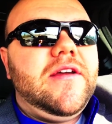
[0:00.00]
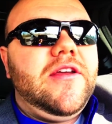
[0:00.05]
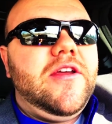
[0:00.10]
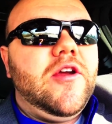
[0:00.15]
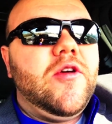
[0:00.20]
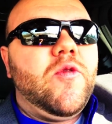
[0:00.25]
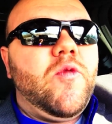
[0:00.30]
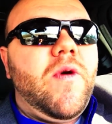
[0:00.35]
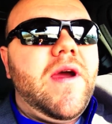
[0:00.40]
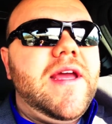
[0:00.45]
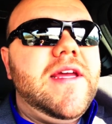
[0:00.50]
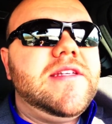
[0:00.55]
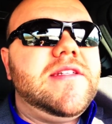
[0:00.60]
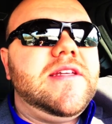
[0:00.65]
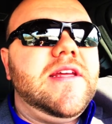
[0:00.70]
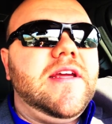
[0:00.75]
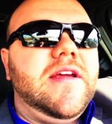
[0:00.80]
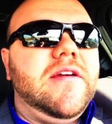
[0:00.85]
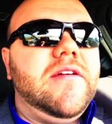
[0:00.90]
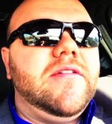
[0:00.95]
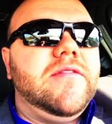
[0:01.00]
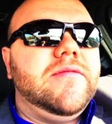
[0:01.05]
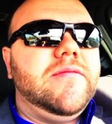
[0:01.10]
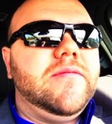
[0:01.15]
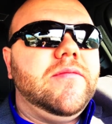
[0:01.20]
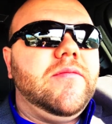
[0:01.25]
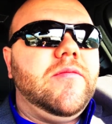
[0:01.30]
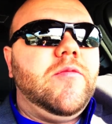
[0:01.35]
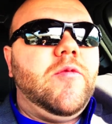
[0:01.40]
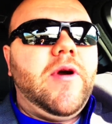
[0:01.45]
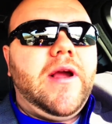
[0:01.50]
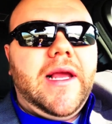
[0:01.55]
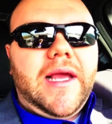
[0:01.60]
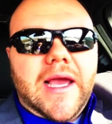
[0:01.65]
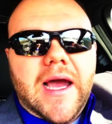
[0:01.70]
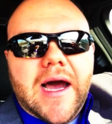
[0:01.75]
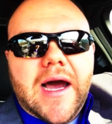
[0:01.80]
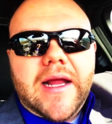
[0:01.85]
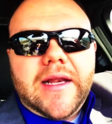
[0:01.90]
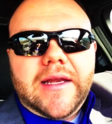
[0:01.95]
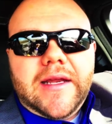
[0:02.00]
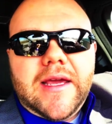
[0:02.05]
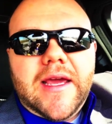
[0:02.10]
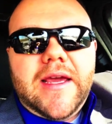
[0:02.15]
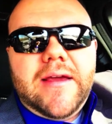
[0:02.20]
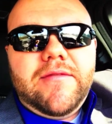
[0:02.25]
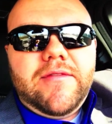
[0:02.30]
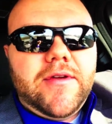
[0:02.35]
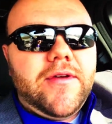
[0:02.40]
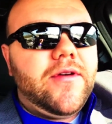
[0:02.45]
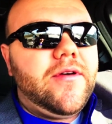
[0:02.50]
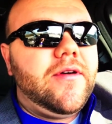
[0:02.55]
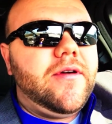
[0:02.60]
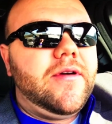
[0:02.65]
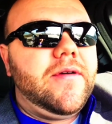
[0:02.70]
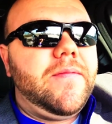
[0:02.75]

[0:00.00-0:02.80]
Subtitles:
you're wasting what God gave you.